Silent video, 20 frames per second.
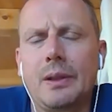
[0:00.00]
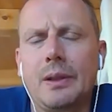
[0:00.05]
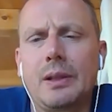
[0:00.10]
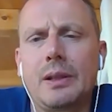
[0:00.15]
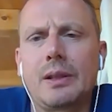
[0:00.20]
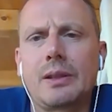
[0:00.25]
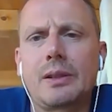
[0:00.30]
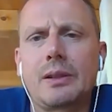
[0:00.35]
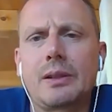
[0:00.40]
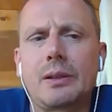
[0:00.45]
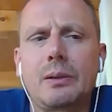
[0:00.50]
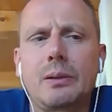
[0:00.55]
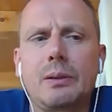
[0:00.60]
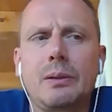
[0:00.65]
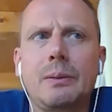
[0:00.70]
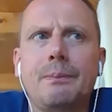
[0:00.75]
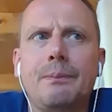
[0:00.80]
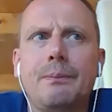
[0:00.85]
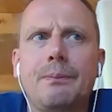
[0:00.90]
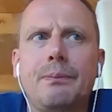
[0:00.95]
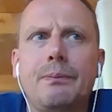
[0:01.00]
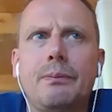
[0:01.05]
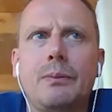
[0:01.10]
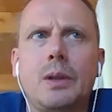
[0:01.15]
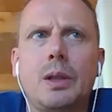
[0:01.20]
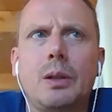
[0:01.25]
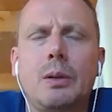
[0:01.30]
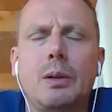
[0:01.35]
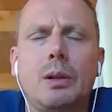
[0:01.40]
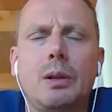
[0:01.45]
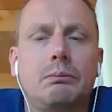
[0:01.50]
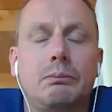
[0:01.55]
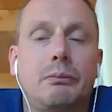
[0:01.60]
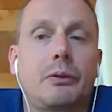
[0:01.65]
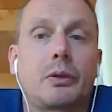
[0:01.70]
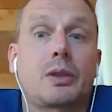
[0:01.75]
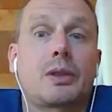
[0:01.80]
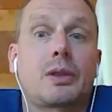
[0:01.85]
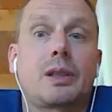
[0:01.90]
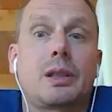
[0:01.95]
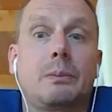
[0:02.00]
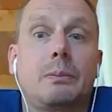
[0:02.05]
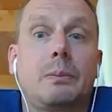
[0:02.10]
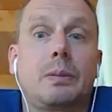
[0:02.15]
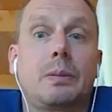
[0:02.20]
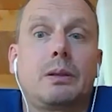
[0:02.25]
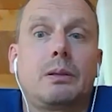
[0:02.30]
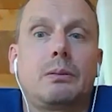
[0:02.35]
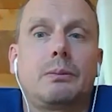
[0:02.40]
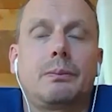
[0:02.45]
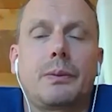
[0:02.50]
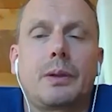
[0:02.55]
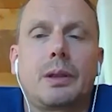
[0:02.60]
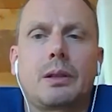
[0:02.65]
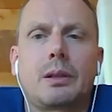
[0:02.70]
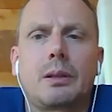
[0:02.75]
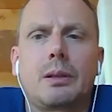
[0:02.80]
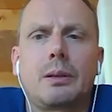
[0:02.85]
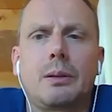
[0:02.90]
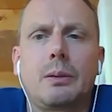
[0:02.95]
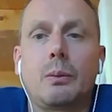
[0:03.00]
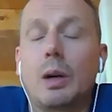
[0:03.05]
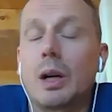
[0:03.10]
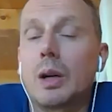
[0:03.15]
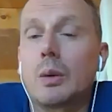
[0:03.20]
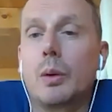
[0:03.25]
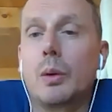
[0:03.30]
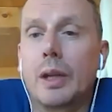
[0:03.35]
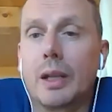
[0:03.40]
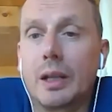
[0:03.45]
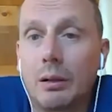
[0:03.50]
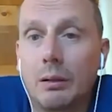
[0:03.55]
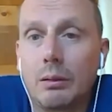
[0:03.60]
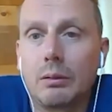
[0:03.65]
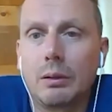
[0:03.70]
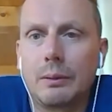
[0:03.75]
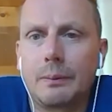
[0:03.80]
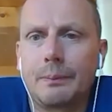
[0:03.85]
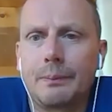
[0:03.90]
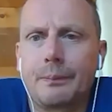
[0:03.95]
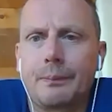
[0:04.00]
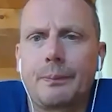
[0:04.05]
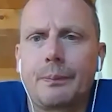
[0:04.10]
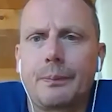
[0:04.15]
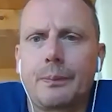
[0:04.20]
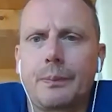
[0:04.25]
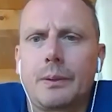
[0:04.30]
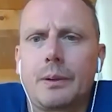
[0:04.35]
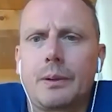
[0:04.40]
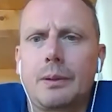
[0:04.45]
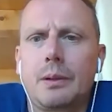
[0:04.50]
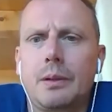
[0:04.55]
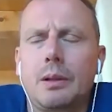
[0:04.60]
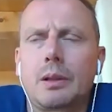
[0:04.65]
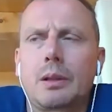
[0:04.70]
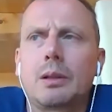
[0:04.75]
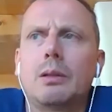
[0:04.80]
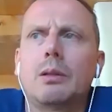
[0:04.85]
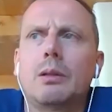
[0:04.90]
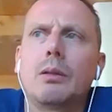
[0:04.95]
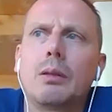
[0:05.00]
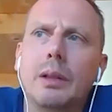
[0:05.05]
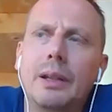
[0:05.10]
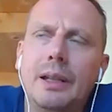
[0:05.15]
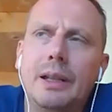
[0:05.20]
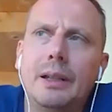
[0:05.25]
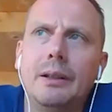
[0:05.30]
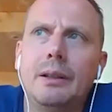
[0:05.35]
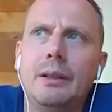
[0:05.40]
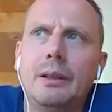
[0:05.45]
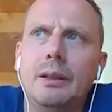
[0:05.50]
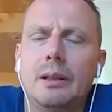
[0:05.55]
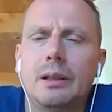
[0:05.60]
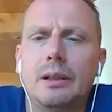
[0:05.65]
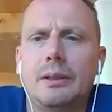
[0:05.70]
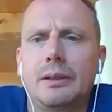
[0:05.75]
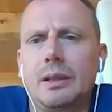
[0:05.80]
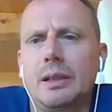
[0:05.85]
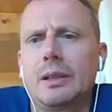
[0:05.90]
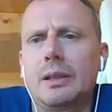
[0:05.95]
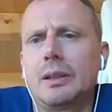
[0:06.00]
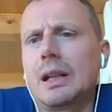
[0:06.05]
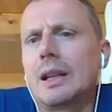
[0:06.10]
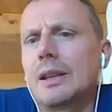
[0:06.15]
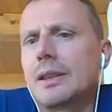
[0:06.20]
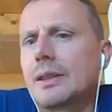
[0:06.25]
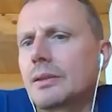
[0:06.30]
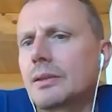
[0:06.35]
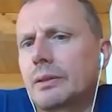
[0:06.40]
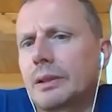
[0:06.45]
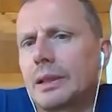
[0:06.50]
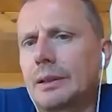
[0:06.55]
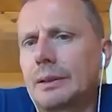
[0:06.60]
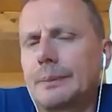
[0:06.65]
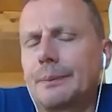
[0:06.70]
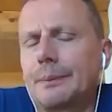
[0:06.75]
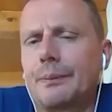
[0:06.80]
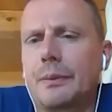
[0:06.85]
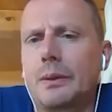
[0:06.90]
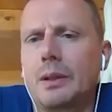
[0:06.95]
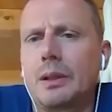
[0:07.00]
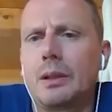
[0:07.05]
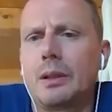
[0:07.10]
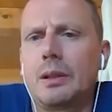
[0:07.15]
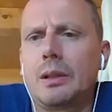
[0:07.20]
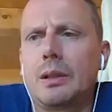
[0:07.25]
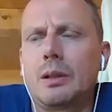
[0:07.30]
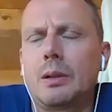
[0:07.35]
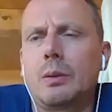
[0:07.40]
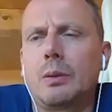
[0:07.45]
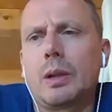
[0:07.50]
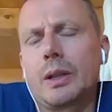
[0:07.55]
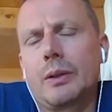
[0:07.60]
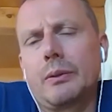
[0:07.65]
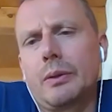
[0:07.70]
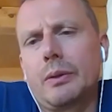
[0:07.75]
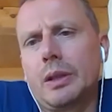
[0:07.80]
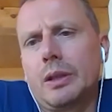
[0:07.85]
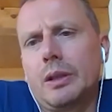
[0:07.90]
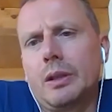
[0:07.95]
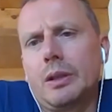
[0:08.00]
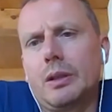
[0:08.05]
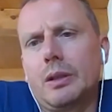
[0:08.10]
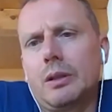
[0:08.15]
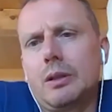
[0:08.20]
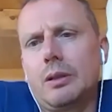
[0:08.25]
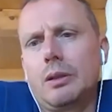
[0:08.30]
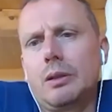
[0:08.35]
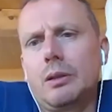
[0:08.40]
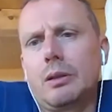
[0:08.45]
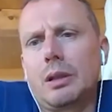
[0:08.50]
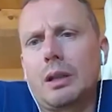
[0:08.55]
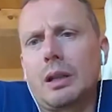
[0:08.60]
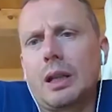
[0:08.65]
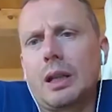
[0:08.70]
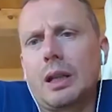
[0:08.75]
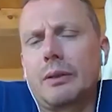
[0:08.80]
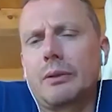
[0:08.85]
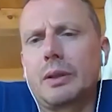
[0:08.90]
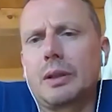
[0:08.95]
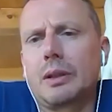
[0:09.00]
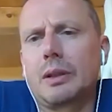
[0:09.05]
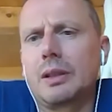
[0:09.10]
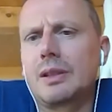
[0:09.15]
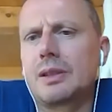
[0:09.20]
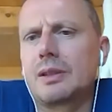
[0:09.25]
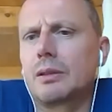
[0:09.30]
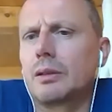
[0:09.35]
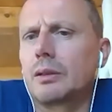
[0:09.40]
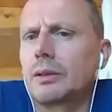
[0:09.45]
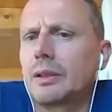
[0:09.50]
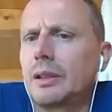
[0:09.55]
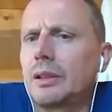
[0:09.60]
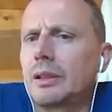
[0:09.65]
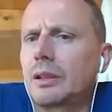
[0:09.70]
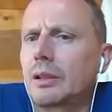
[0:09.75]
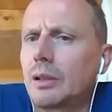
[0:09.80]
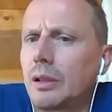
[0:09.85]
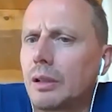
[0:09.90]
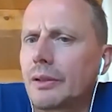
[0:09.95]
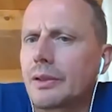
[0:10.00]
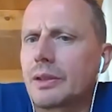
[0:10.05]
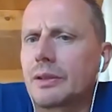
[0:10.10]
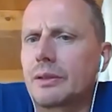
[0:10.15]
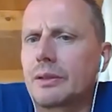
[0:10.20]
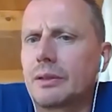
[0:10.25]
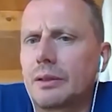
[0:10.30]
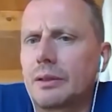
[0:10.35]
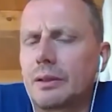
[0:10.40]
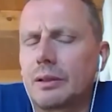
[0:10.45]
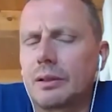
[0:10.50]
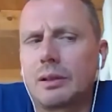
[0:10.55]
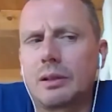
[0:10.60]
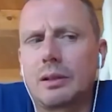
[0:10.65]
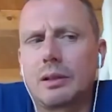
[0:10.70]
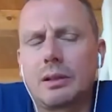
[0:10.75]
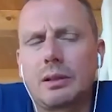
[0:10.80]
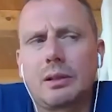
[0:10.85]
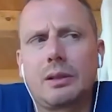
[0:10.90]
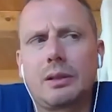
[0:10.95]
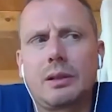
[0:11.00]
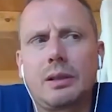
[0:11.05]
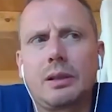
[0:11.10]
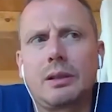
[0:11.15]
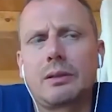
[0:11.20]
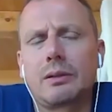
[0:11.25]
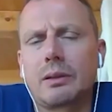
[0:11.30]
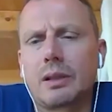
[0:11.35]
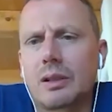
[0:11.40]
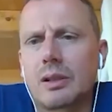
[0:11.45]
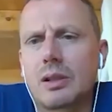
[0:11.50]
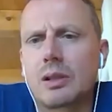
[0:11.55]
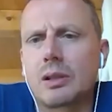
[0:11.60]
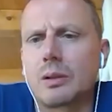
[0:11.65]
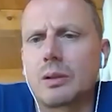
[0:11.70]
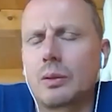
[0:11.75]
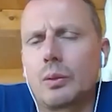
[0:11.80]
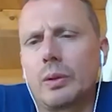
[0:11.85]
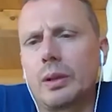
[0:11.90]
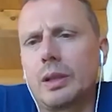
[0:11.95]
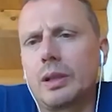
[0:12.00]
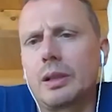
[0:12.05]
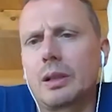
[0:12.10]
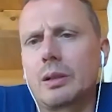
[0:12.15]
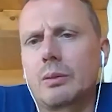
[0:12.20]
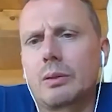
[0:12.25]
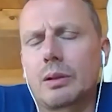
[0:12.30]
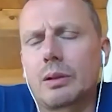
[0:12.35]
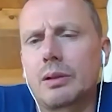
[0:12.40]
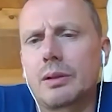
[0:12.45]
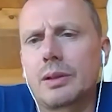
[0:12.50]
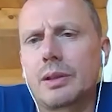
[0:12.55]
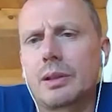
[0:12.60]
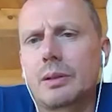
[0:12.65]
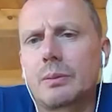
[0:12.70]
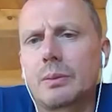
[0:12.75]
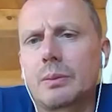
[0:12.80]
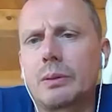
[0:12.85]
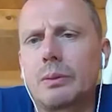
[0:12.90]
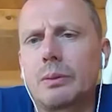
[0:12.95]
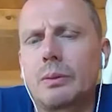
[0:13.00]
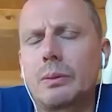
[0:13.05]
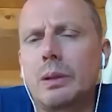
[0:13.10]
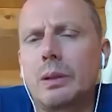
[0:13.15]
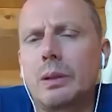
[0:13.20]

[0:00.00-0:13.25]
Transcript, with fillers: So, uh, for example, uh, why we call, call in and then answering. Why we having this not in a constant uh, interaction with our customer.